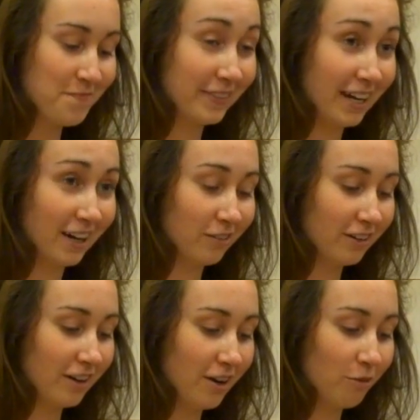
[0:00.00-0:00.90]
Now,
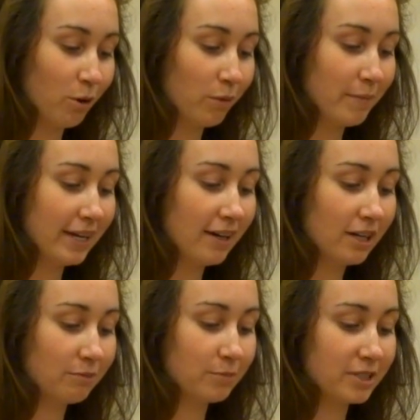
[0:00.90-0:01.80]
while we may not
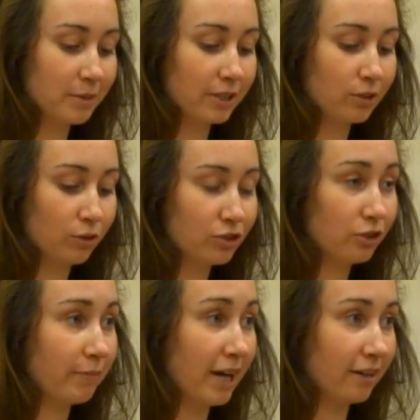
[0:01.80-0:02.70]
come from similar
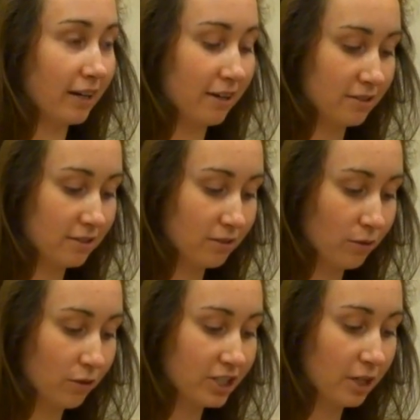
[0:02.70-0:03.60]
cultural backgrounds
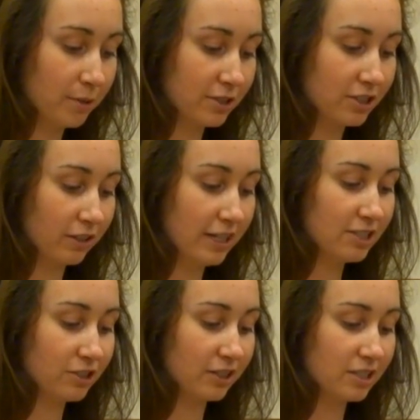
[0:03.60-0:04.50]
or share personal
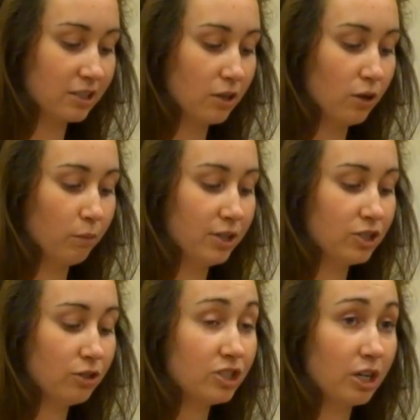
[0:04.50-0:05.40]
histories, we
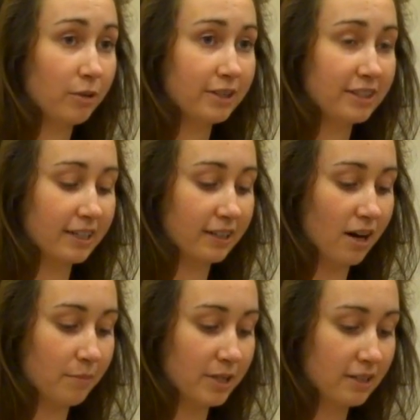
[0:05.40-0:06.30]
do share one thing in
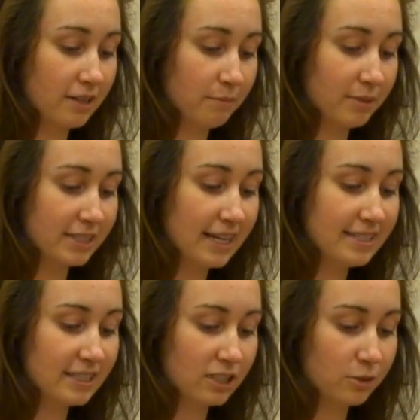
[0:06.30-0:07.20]
common, besides
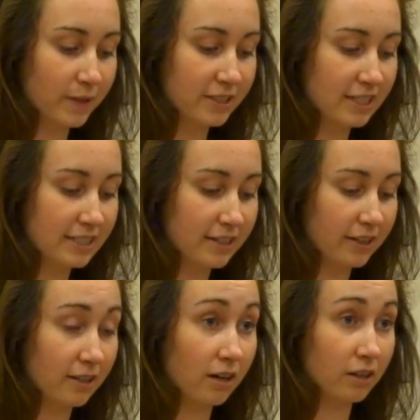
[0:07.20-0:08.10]
these experiences here
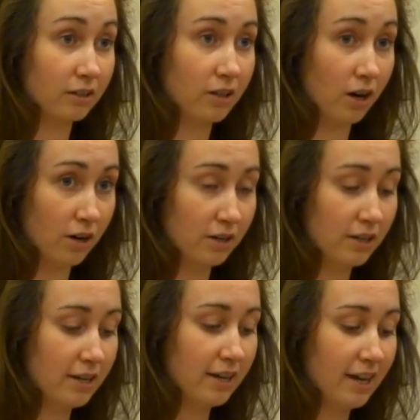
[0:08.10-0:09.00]
in Hong Kong,
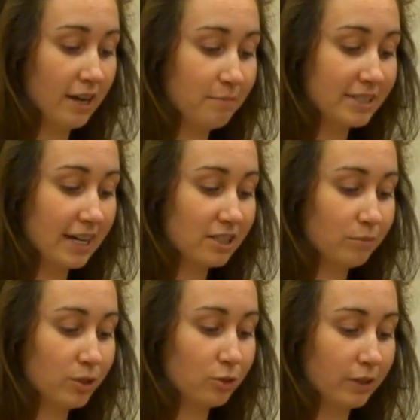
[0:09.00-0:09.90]
and besides
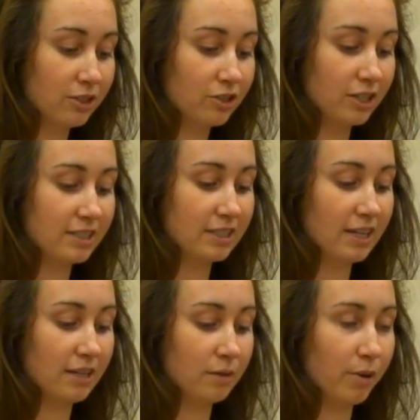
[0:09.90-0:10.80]
our mutual interest
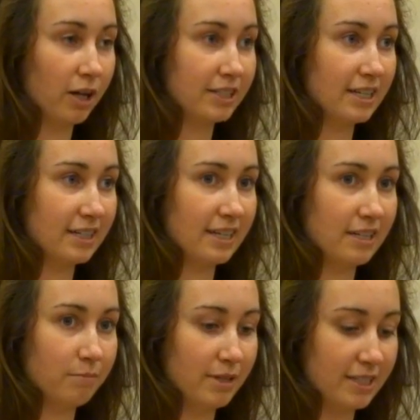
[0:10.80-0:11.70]
in politics
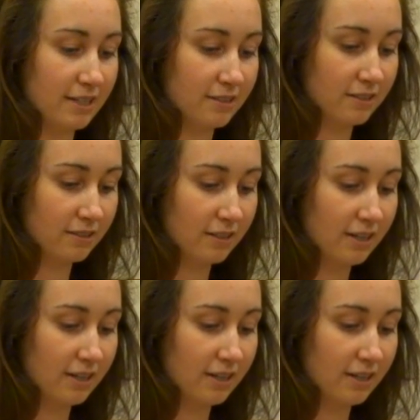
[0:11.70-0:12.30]
and in business.